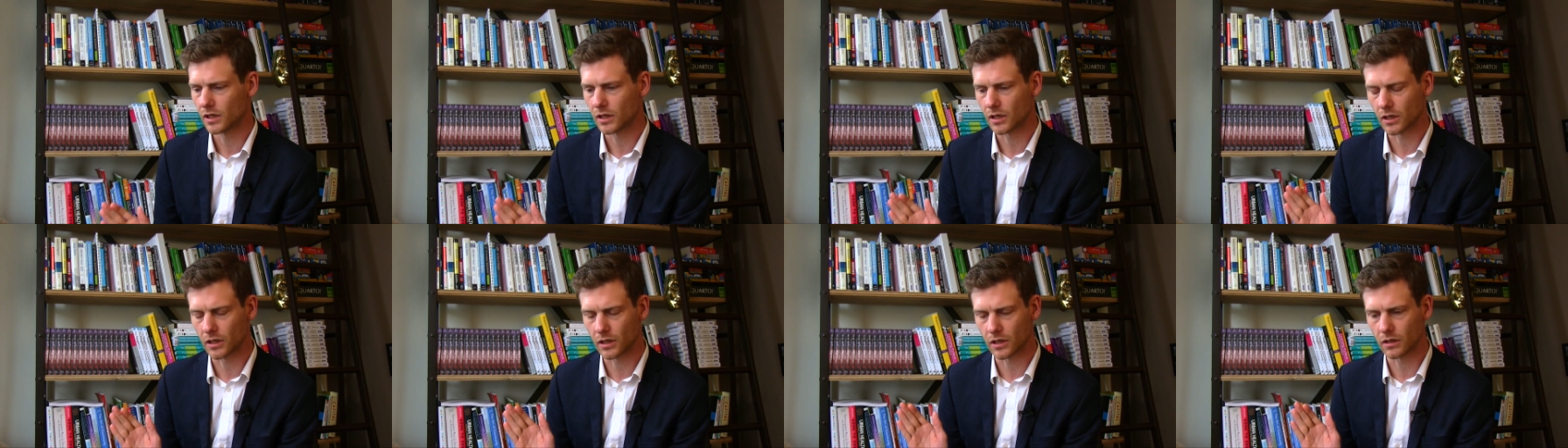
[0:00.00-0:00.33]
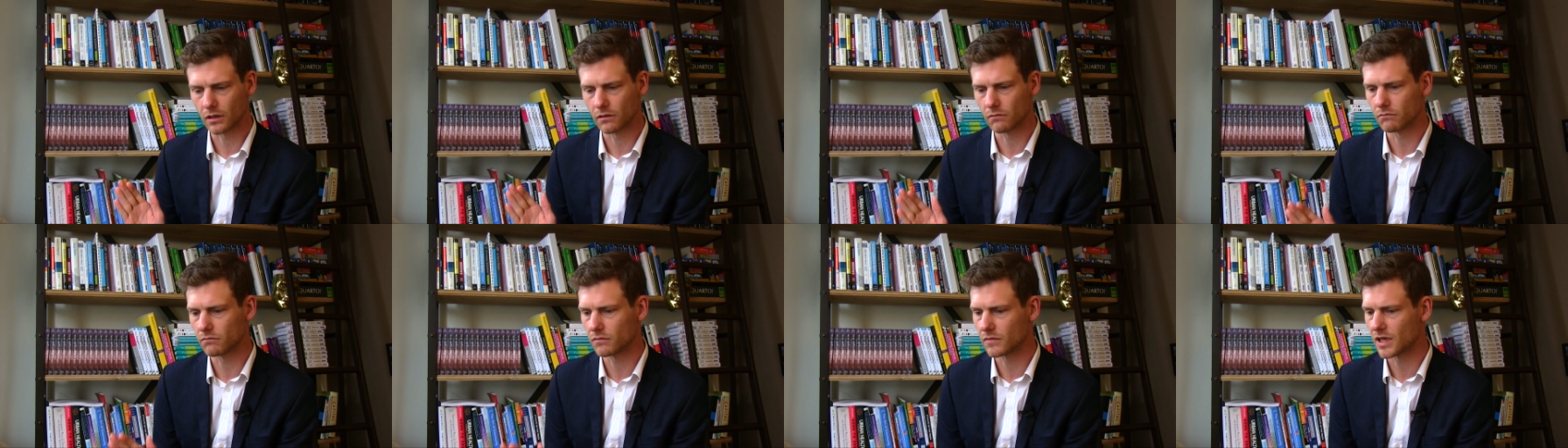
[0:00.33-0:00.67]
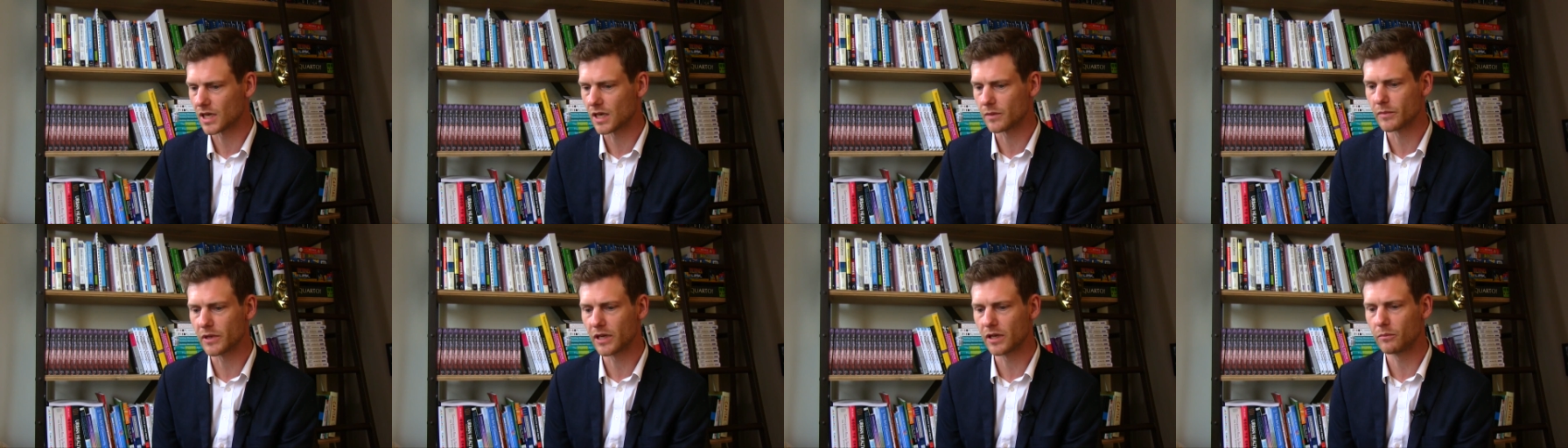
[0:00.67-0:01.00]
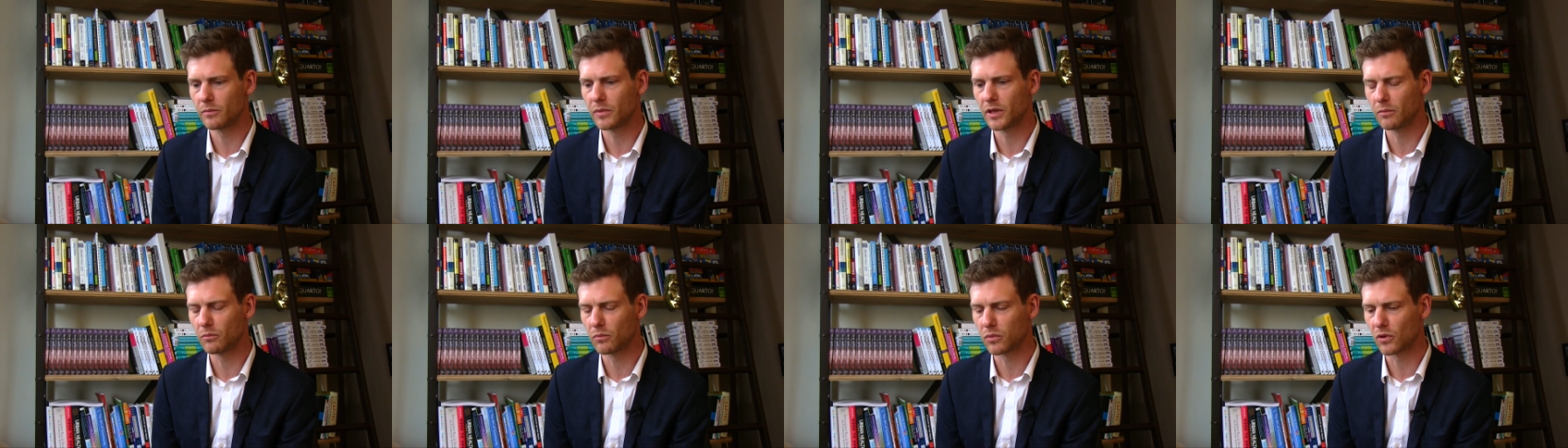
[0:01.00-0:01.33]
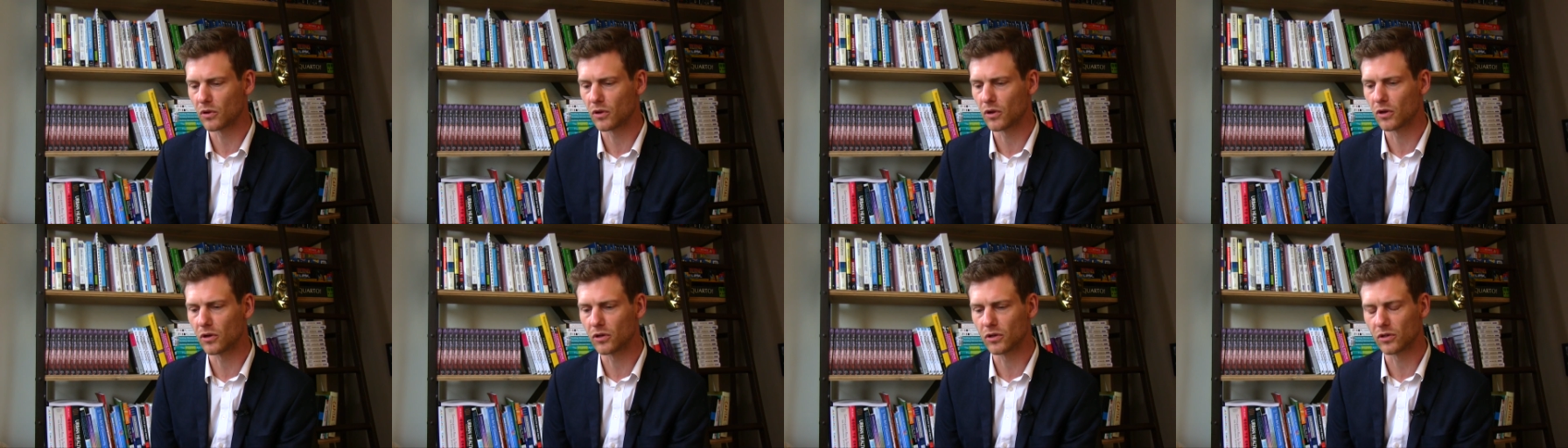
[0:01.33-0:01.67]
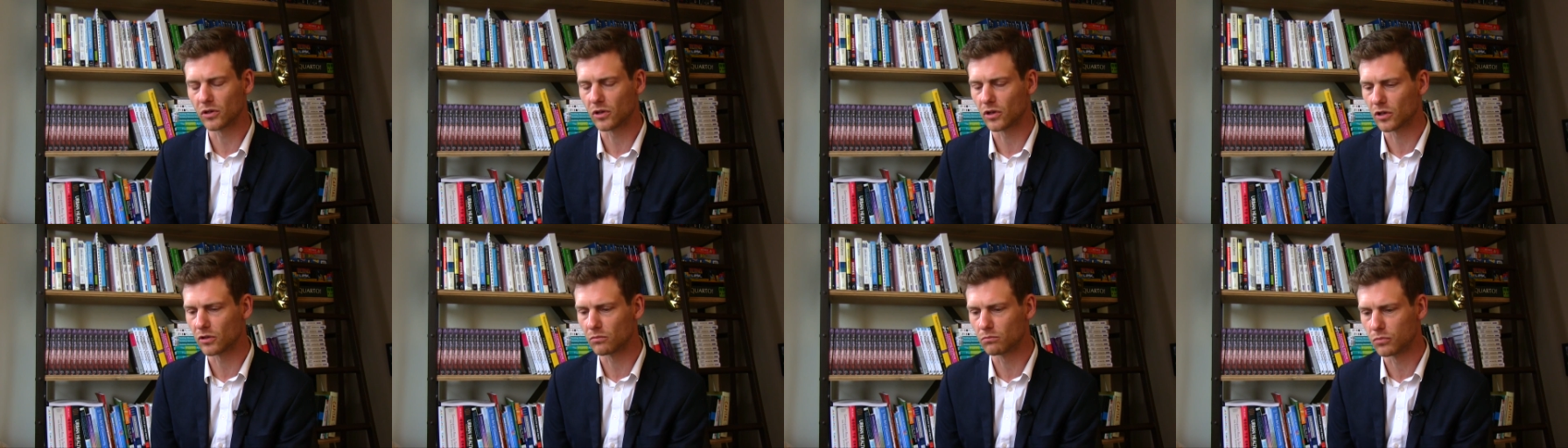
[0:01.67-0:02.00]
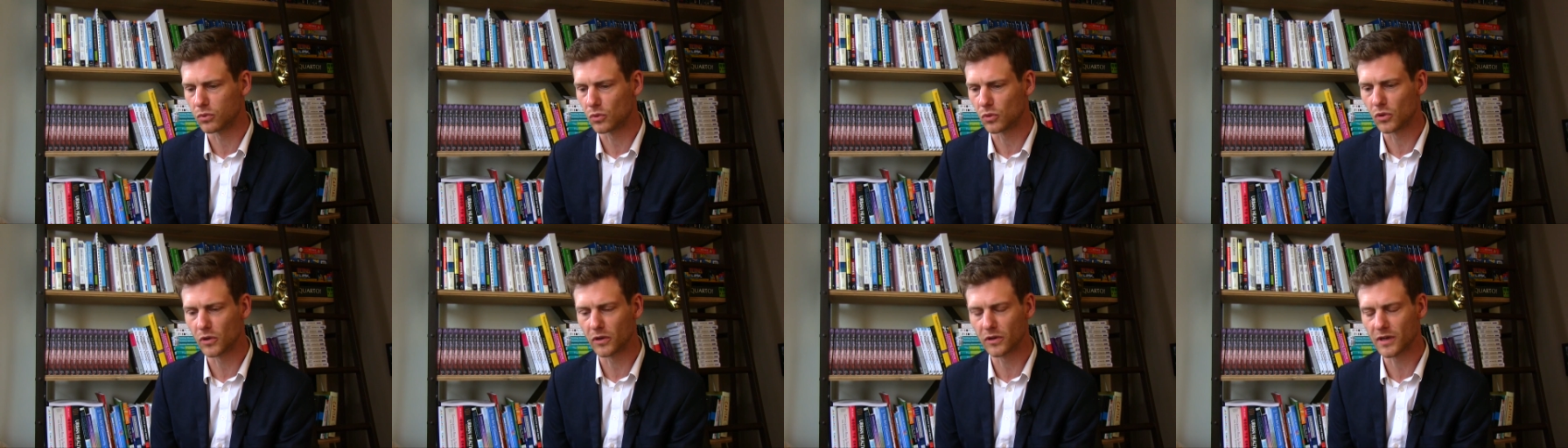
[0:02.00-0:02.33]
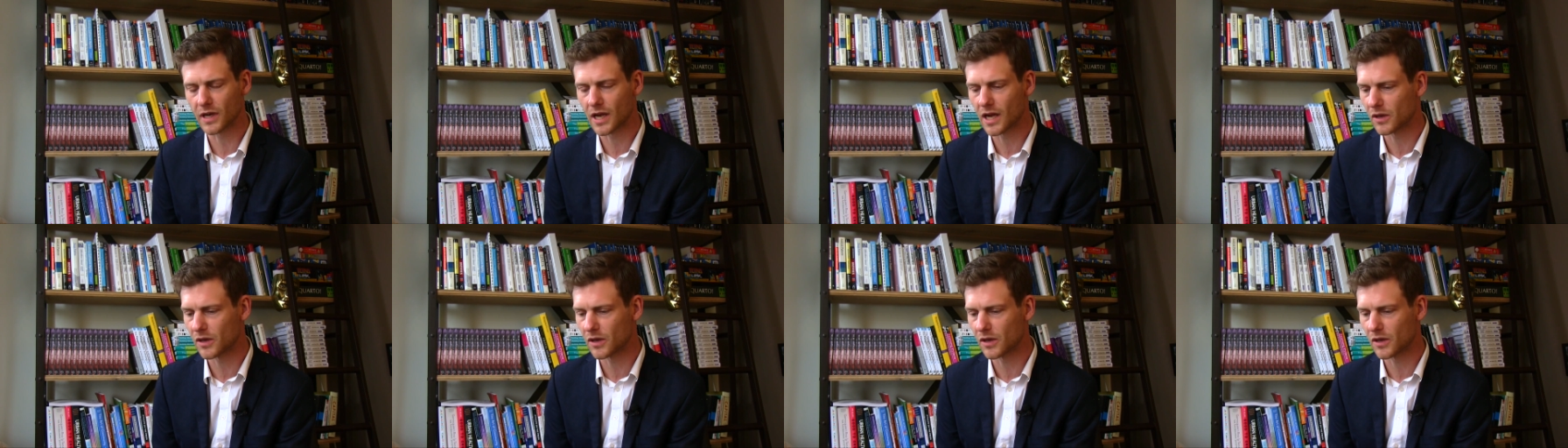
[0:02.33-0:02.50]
how many people are born,